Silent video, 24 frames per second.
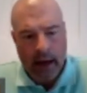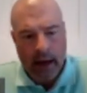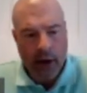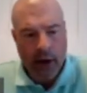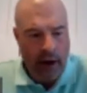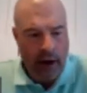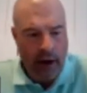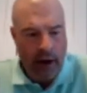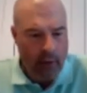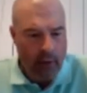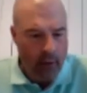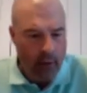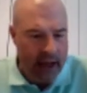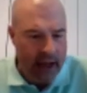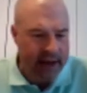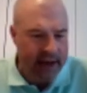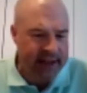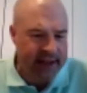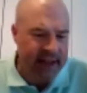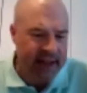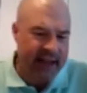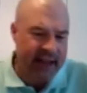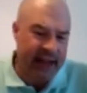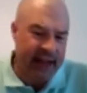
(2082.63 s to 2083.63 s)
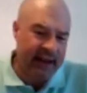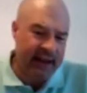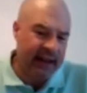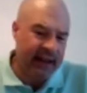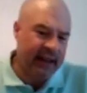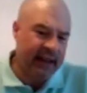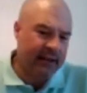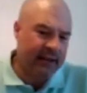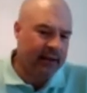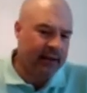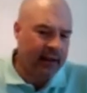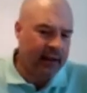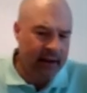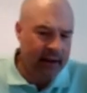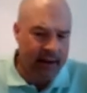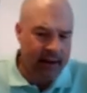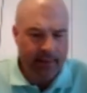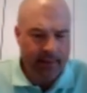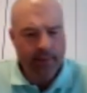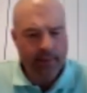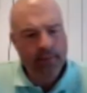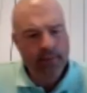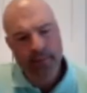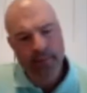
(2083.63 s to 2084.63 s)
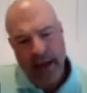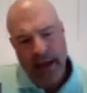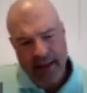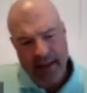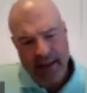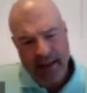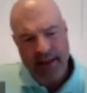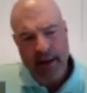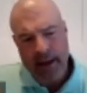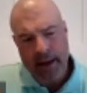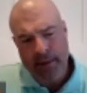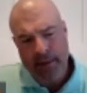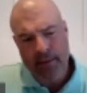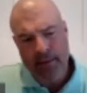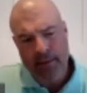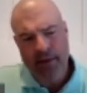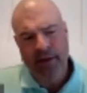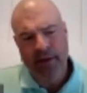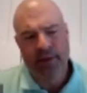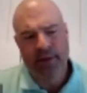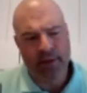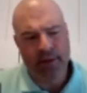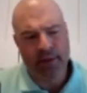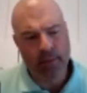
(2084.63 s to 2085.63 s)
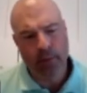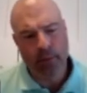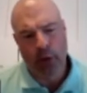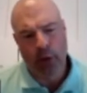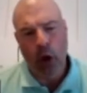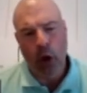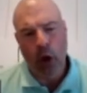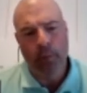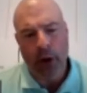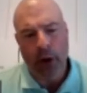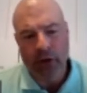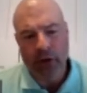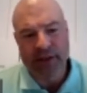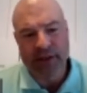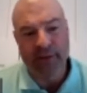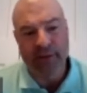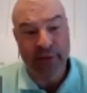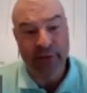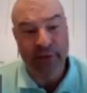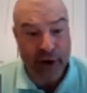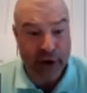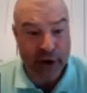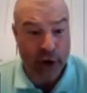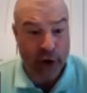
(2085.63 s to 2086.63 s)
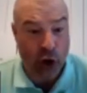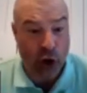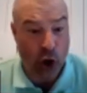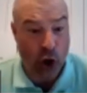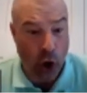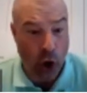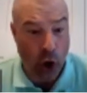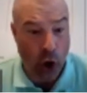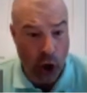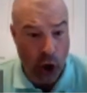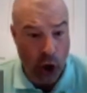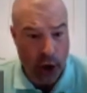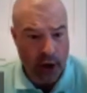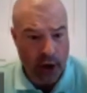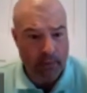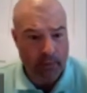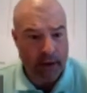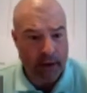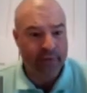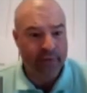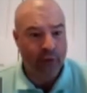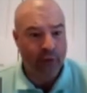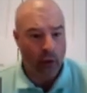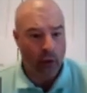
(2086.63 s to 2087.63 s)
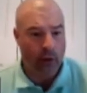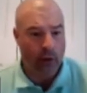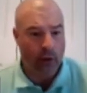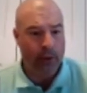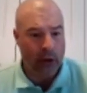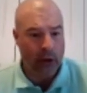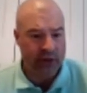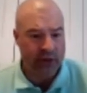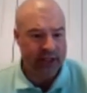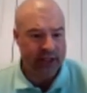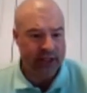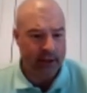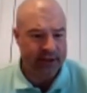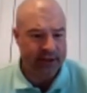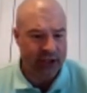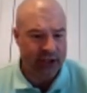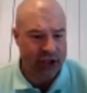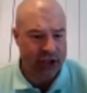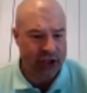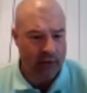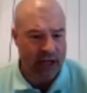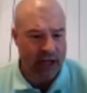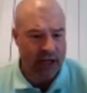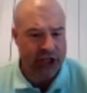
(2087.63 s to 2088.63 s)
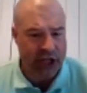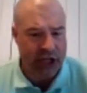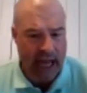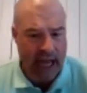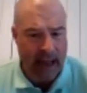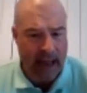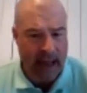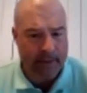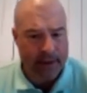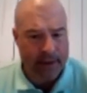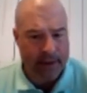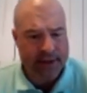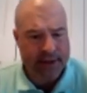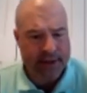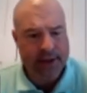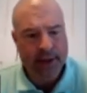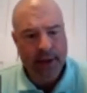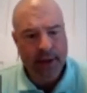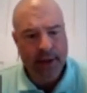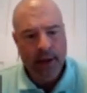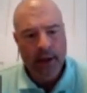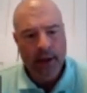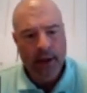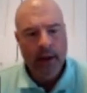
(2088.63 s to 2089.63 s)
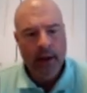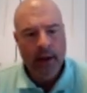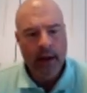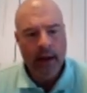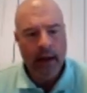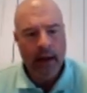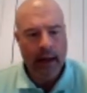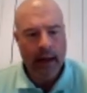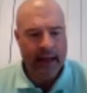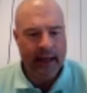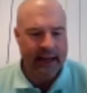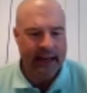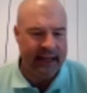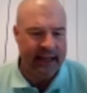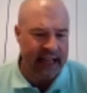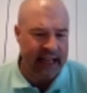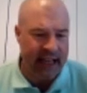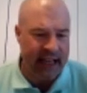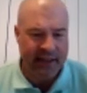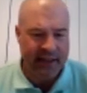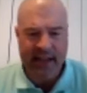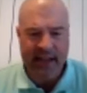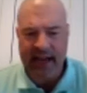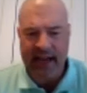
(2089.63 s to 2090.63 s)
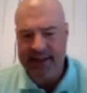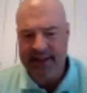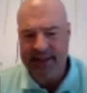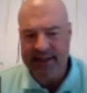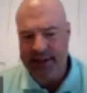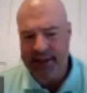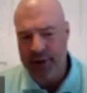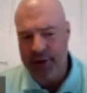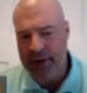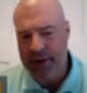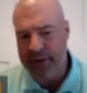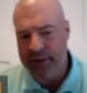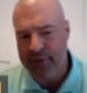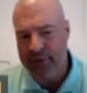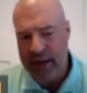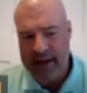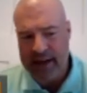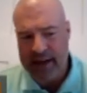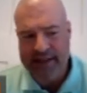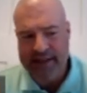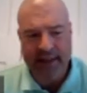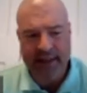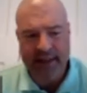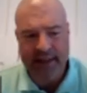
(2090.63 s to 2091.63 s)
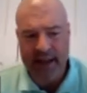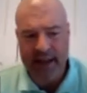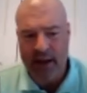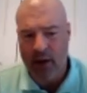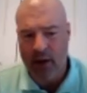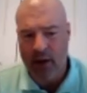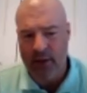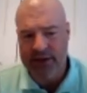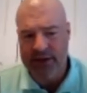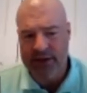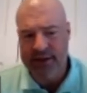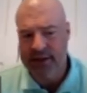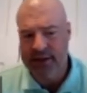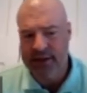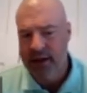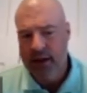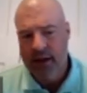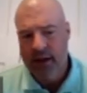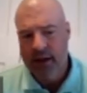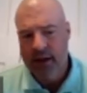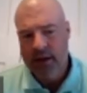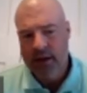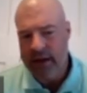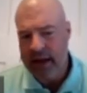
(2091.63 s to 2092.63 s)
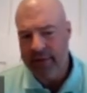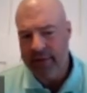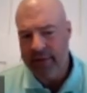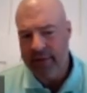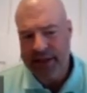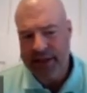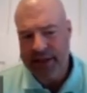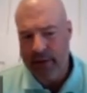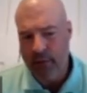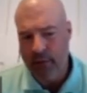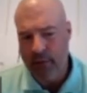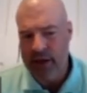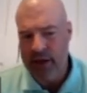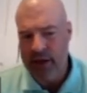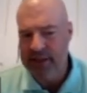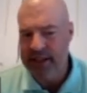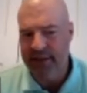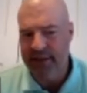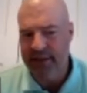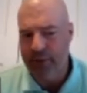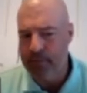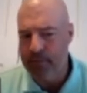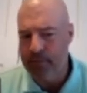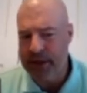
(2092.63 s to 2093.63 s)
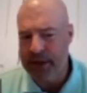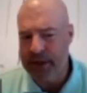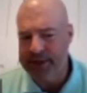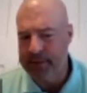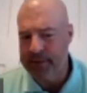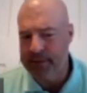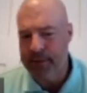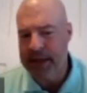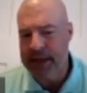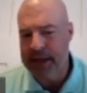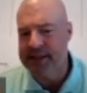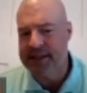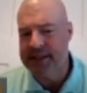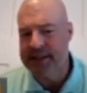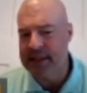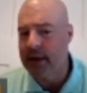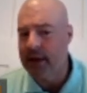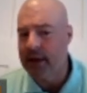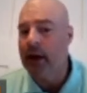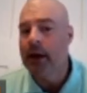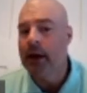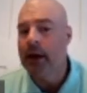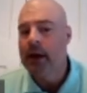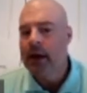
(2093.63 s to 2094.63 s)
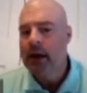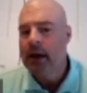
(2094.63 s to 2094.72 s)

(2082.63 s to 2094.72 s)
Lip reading: Great way to kind of make the low post defender guard before a post up situation happens. And again, the continuity flex, I think almost every team runs different bits and pieces of it.